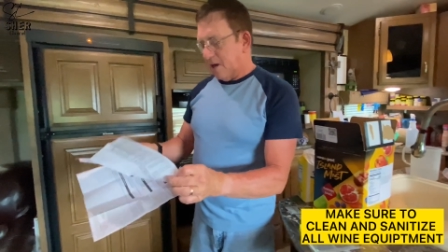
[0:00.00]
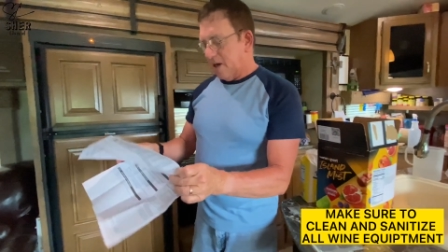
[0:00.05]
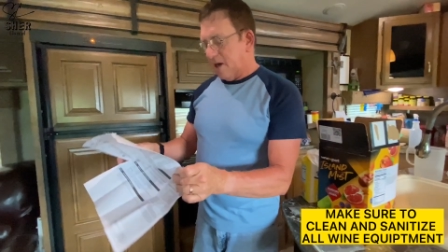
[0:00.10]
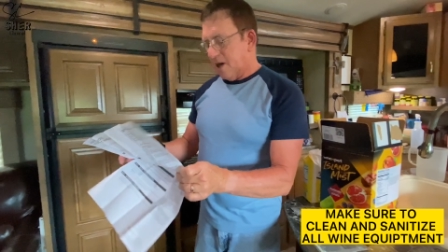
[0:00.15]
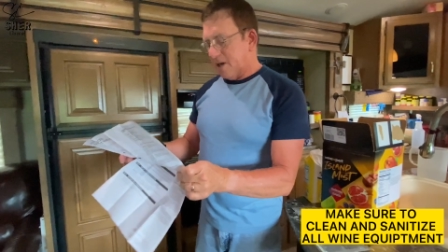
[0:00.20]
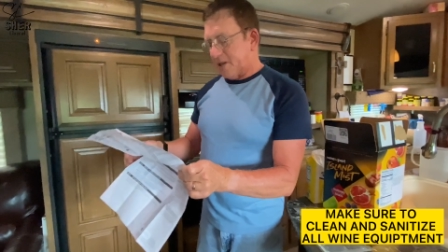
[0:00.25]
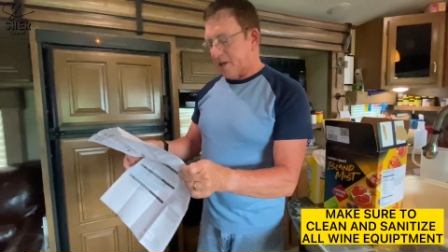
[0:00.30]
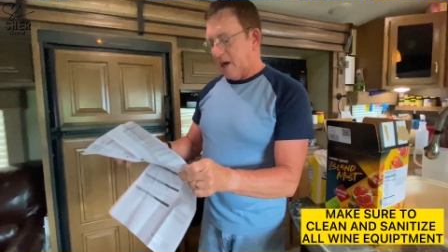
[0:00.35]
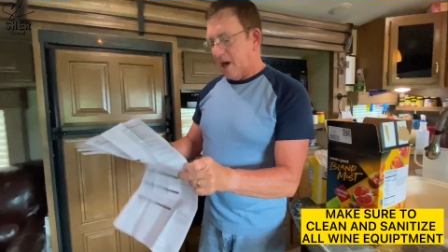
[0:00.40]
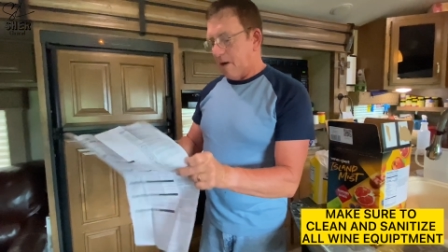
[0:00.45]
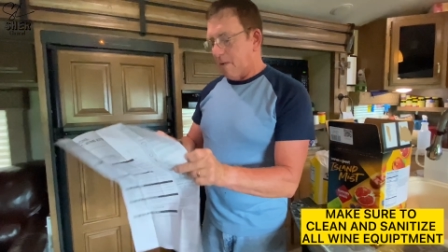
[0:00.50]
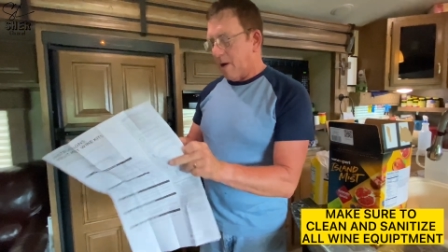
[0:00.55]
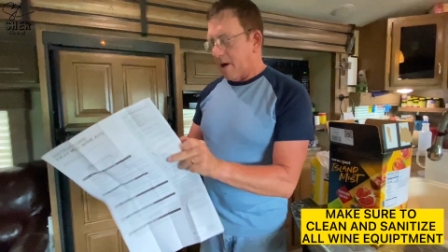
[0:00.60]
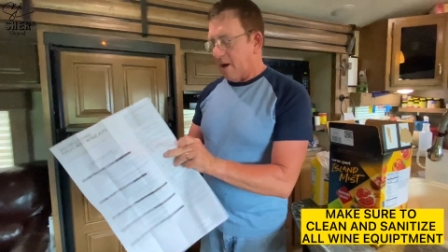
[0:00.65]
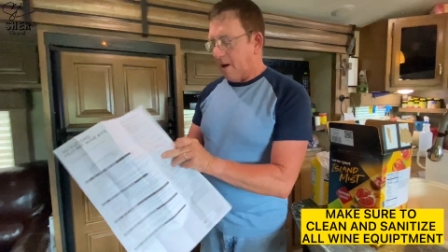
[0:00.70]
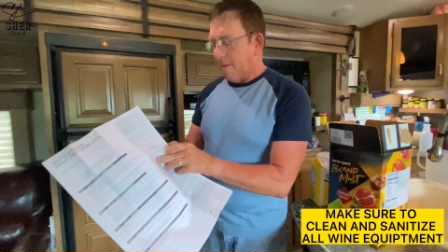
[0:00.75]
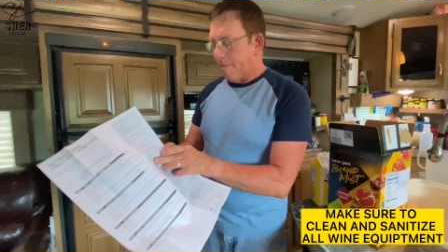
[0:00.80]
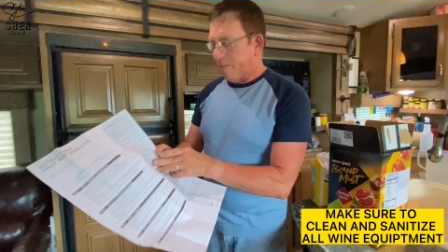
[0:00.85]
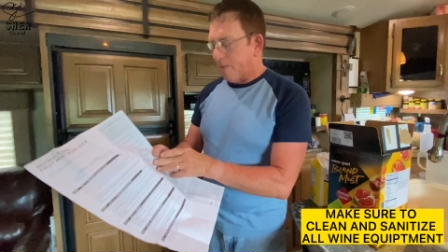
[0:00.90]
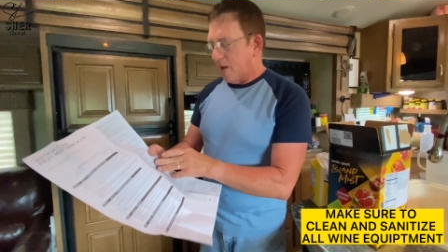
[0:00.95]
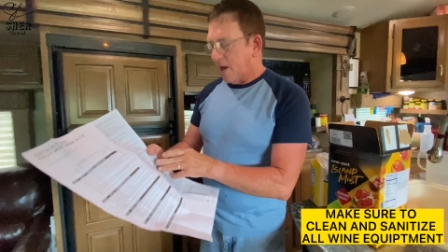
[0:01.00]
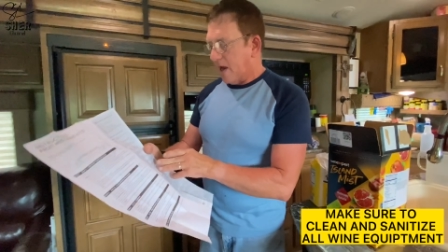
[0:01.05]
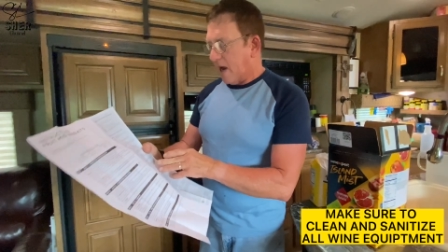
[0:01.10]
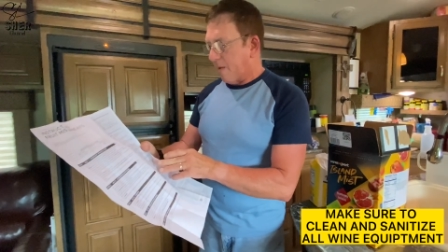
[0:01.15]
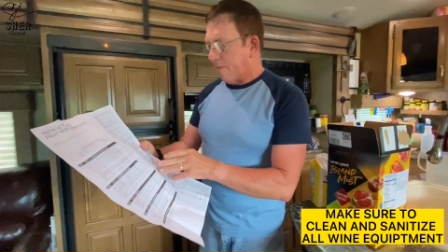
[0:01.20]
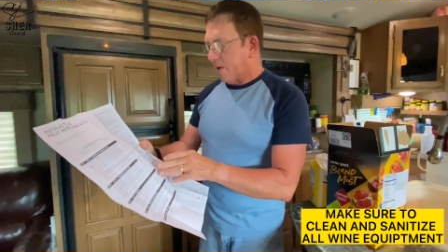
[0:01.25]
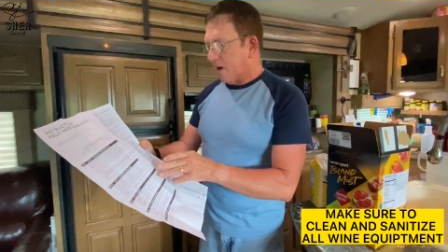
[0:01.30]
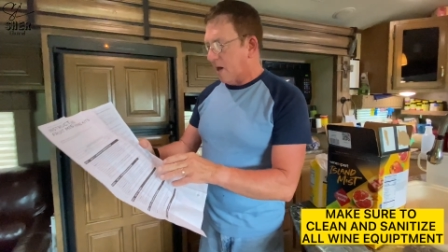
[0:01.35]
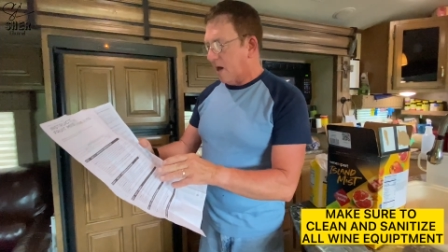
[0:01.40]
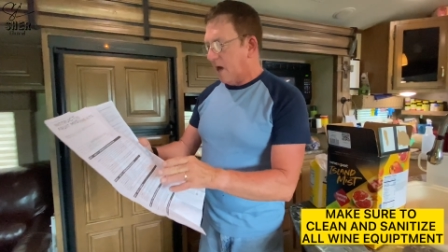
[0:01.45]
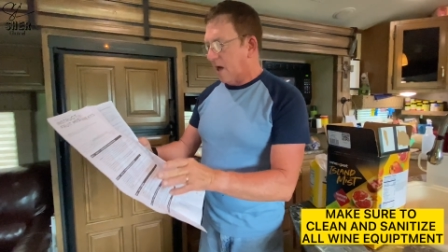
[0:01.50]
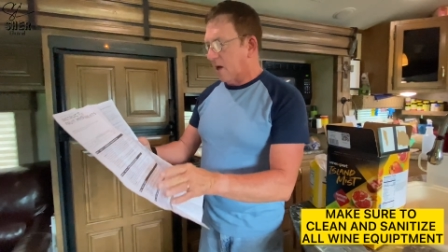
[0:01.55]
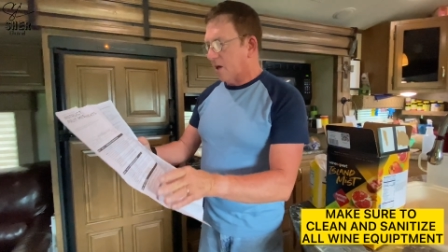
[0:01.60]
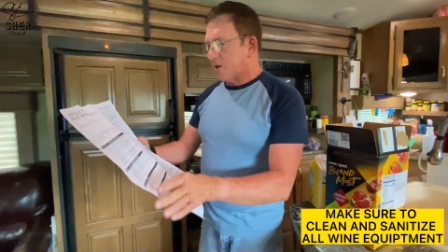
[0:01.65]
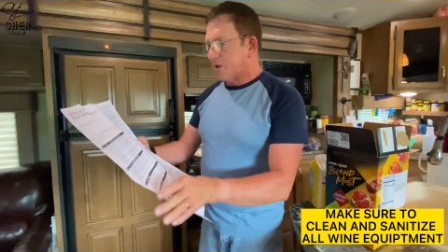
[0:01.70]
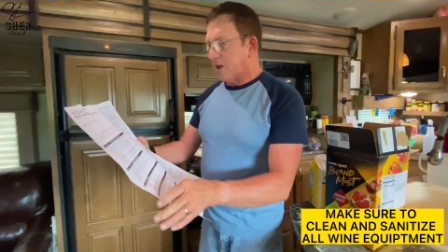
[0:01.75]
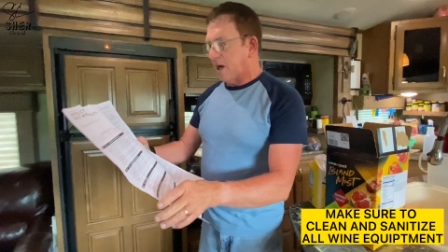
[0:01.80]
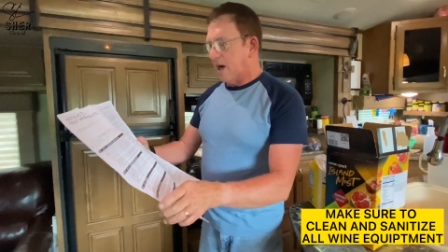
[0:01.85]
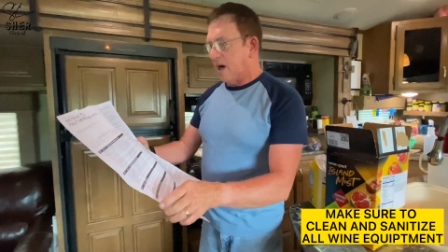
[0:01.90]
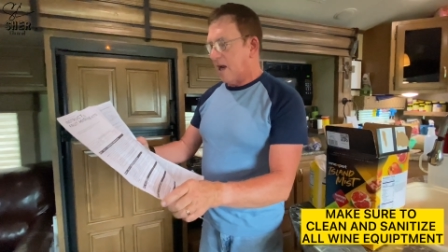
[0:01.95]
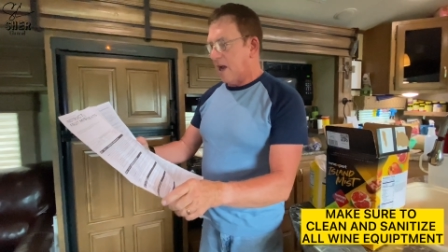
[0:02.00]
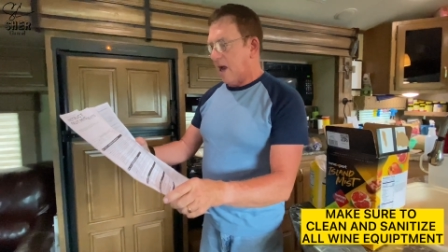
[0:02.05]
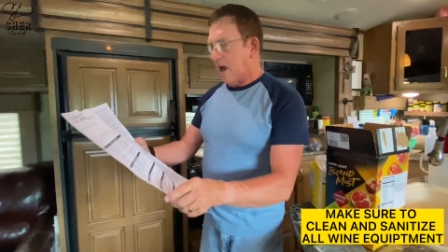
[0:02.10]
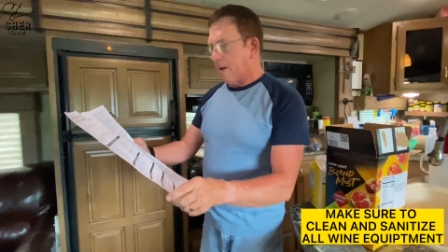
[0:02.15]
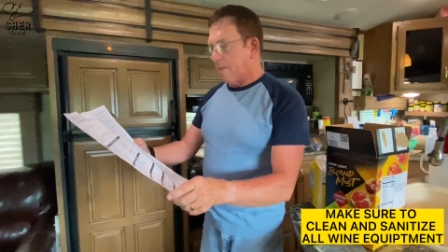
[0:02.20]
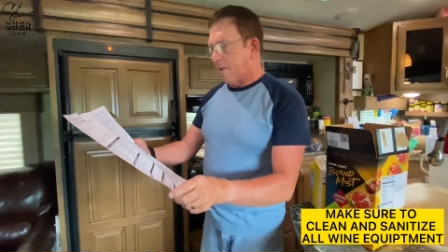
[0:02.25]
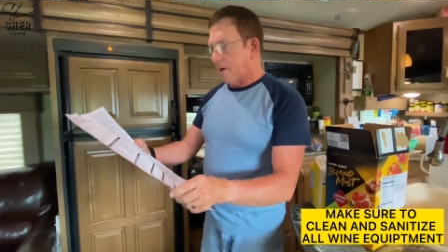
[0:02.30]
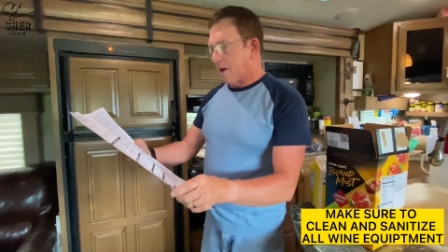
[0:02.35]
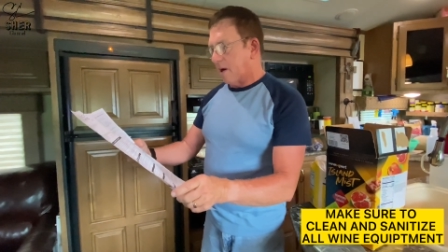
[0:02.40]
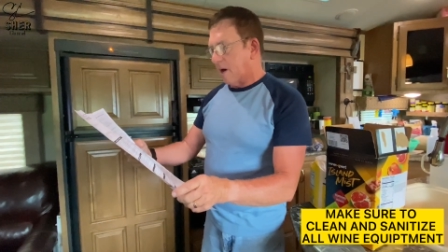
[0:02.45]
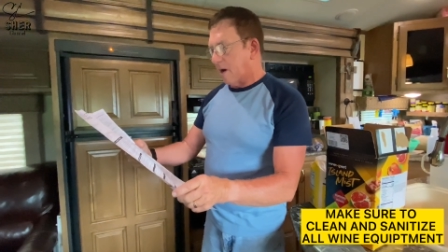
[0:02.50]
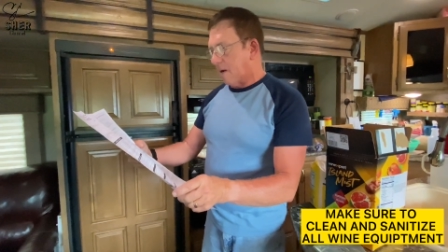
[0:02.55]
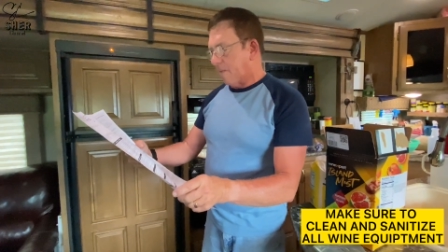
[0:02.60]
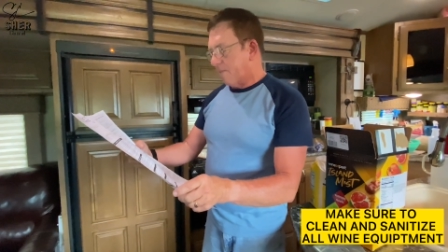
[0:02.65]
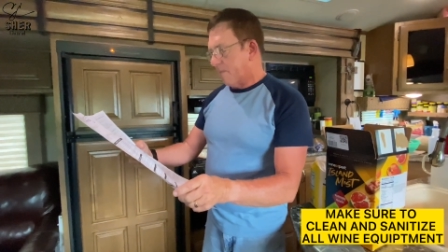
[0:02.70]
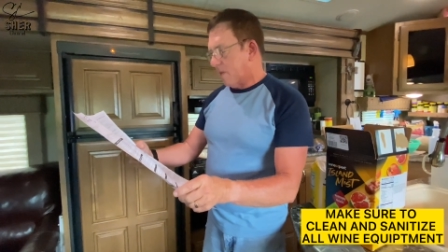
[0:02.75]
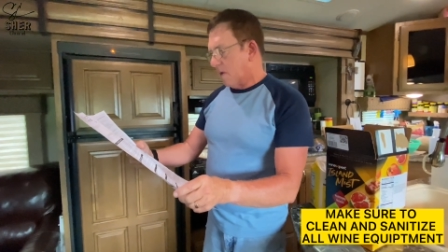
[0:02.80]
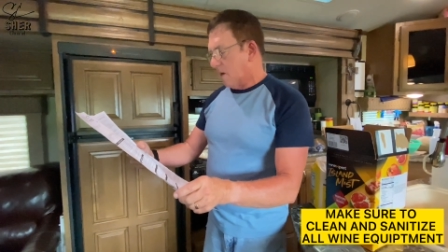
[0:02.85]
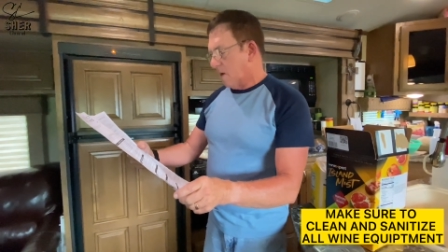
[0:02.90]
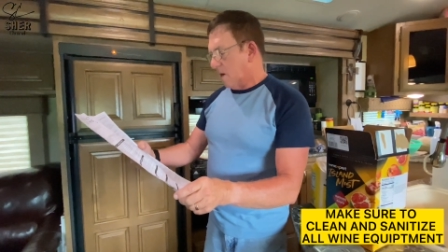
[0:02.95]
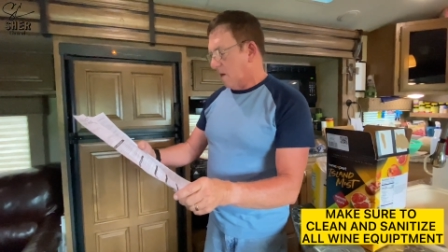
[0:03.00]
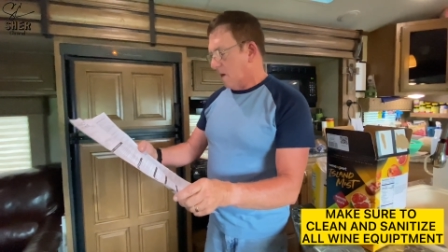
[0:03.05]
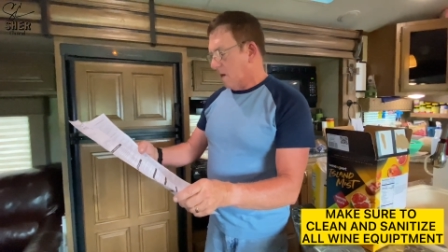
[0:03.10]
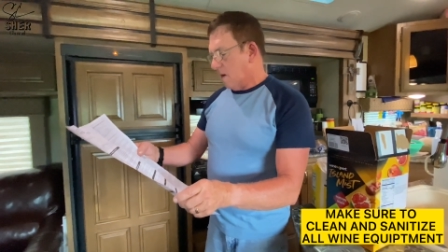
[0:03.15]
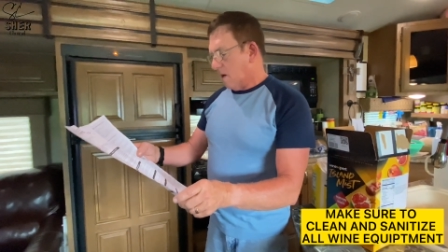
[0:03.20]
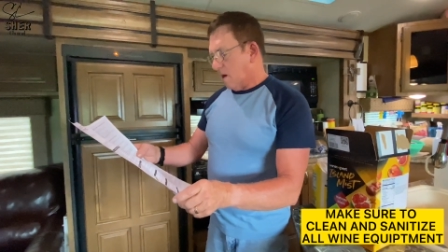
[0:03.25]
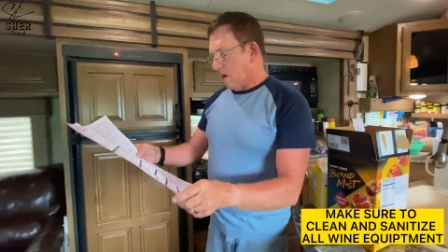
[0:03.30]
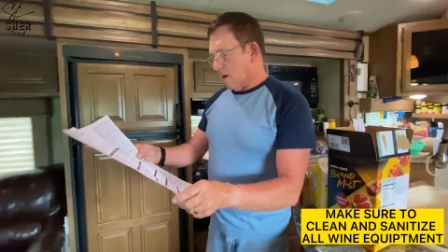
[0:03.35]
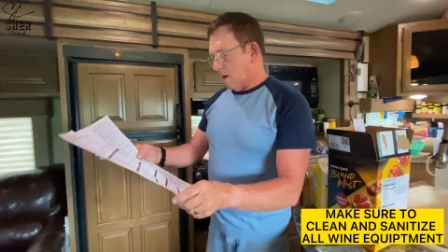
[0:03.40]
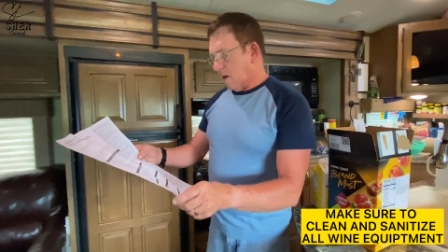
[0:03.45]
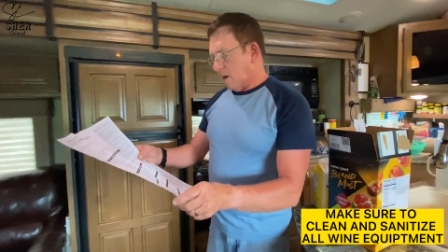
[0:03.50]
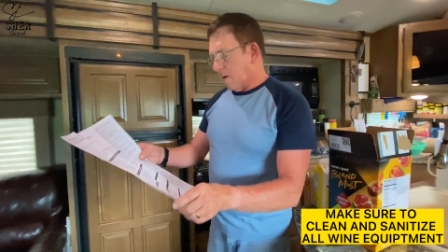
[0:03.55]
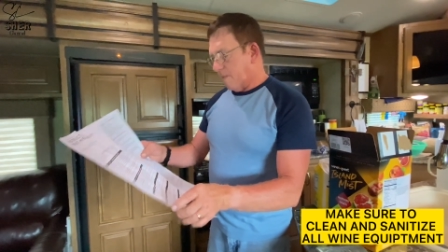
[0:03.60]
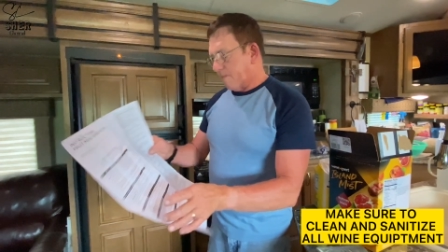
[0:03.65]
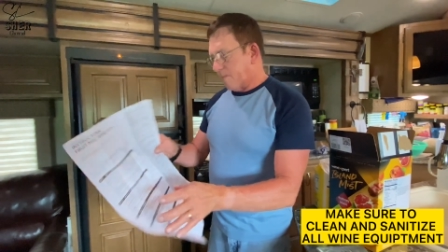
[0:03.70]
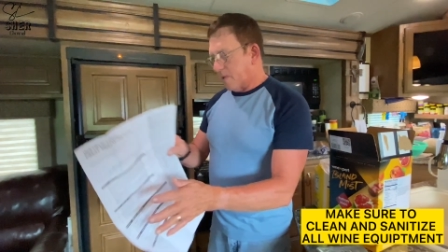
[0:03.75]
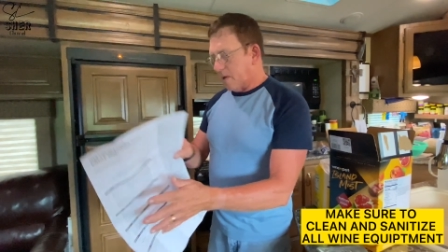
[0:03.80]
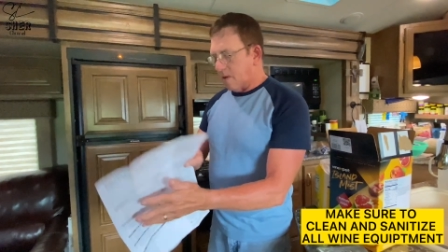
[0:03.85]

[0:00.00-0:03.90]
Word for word: And they'll tell you right here. They have it in English and they have it, uh, uh,